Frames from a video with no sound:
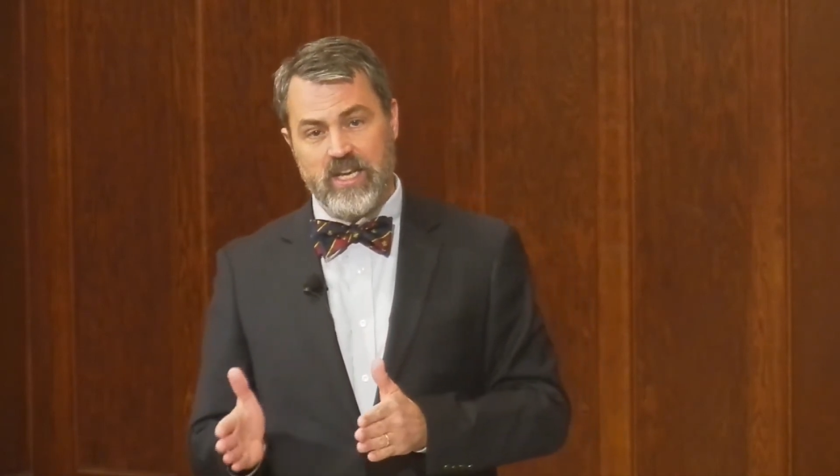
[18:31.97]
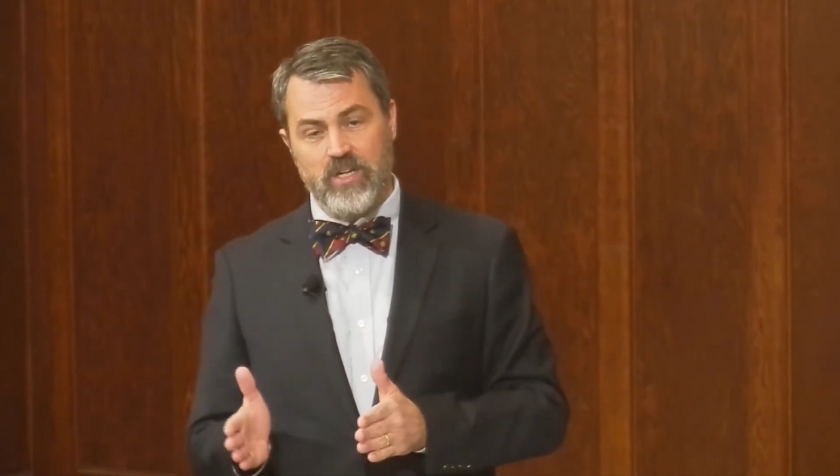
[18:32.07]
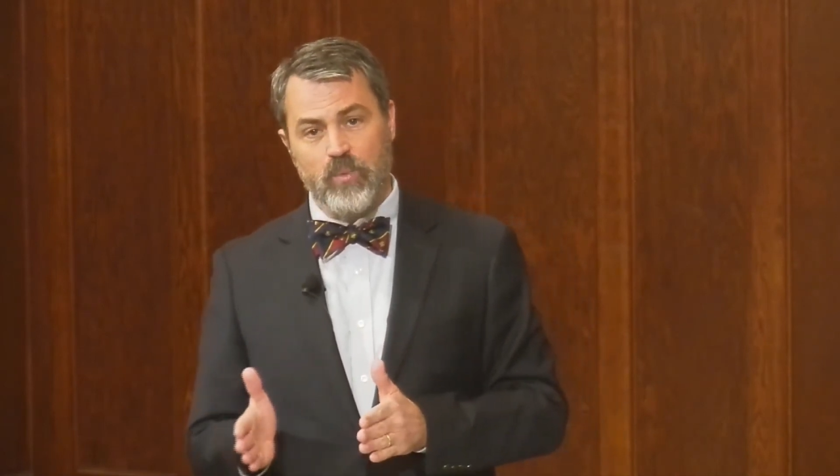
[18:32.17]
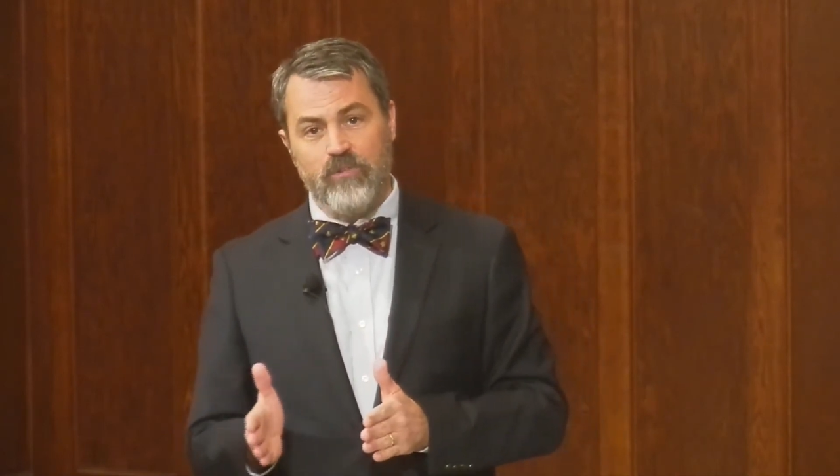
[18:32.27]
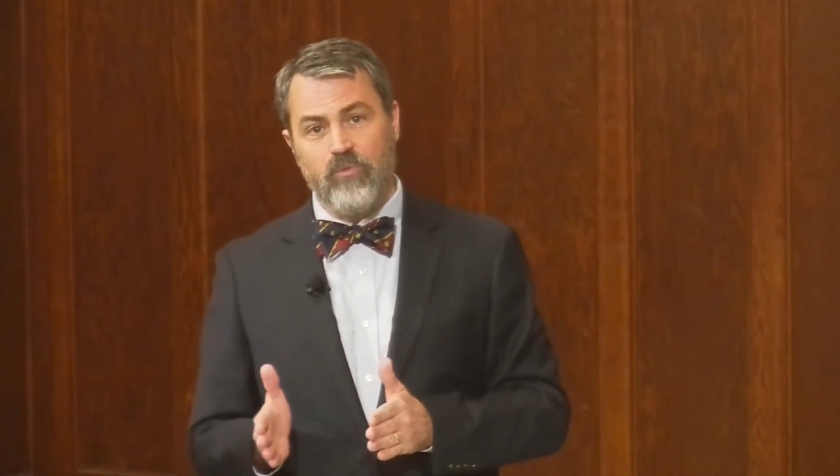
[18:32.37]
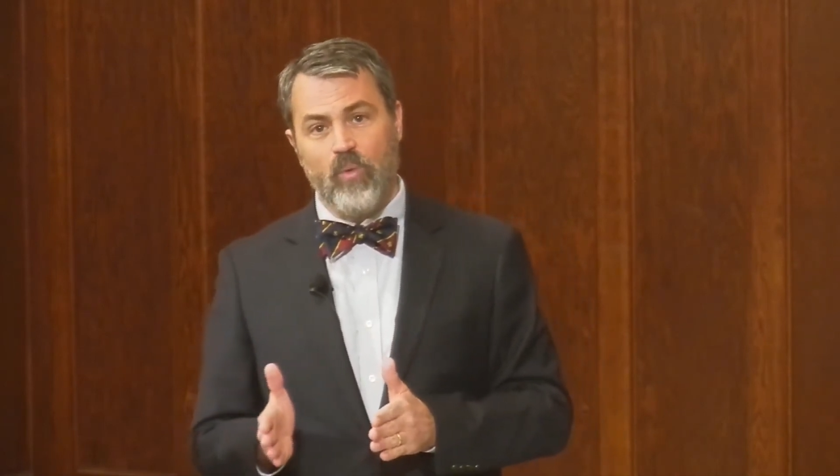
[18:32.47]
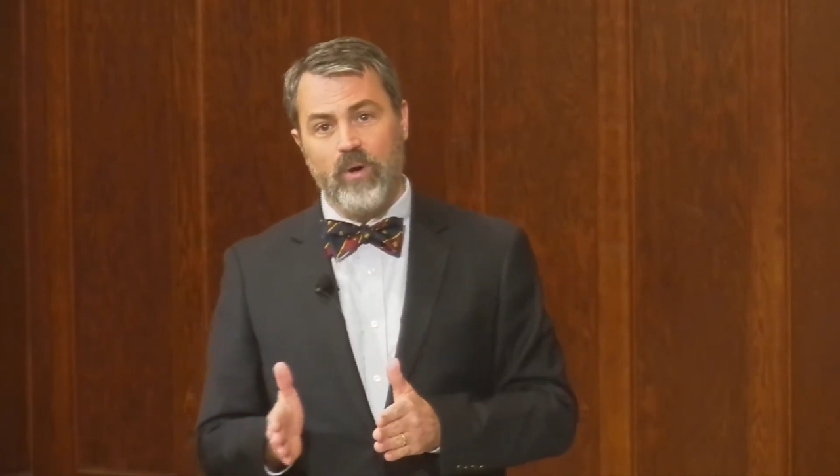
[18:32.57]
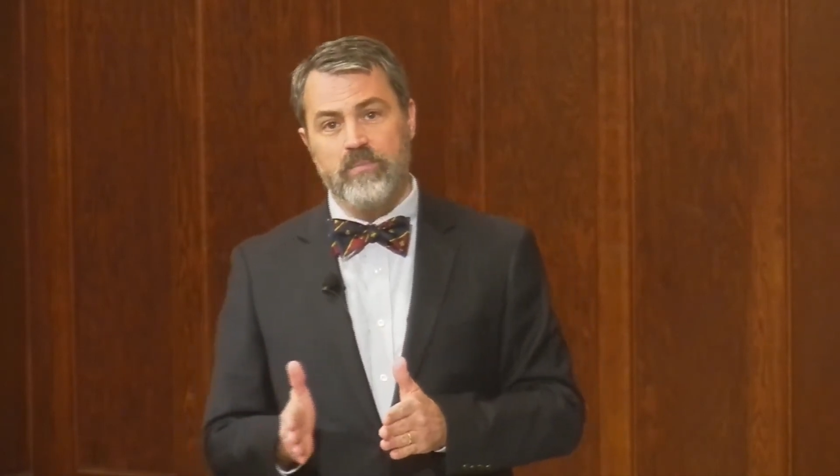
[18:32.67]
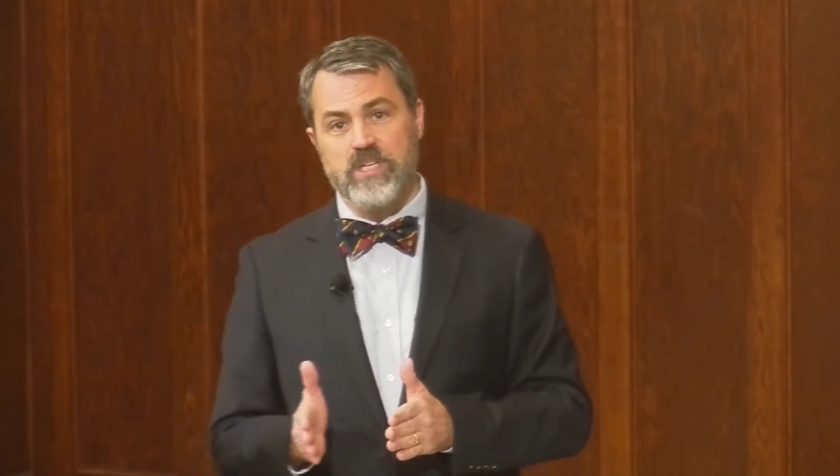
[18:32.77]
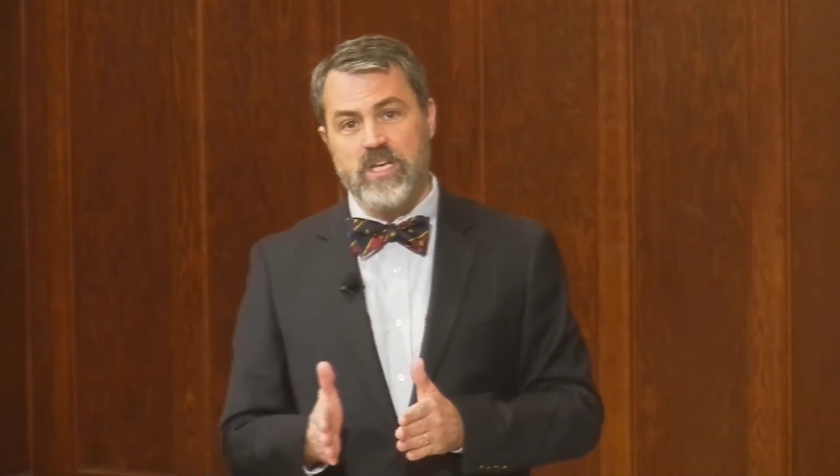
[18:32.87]
in
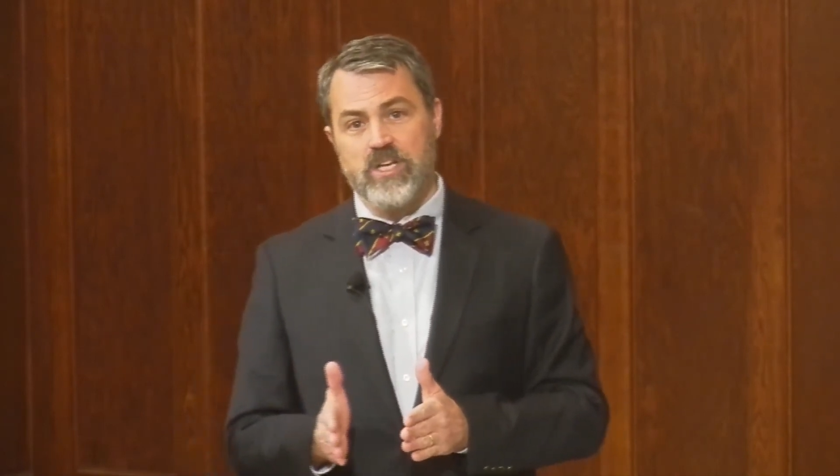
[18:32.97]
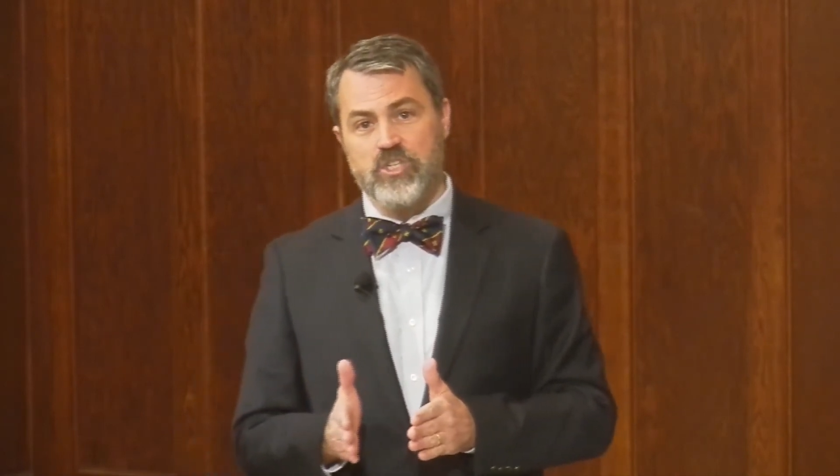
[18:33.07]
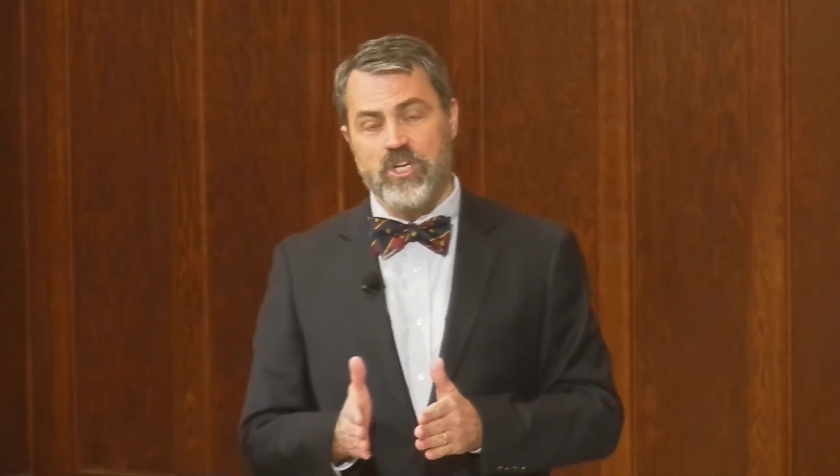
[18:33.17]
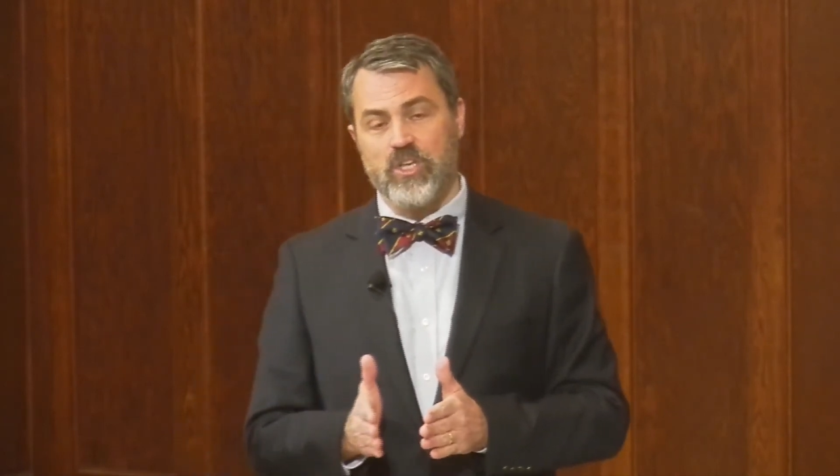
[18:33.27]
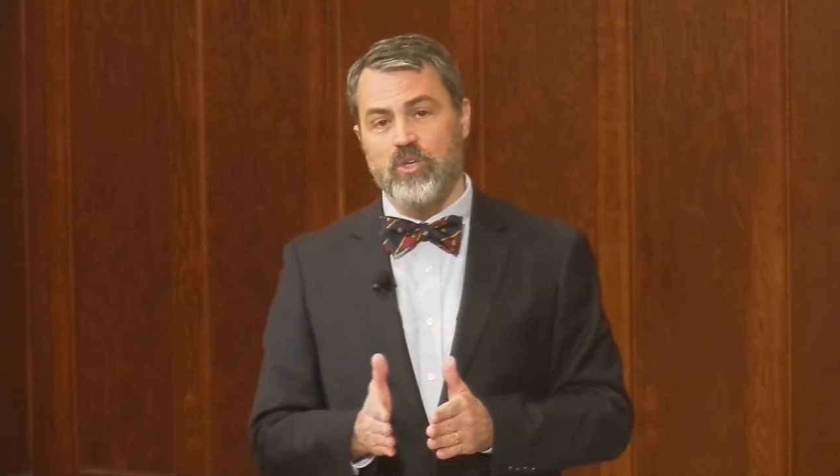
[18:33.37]
Reformed teaching,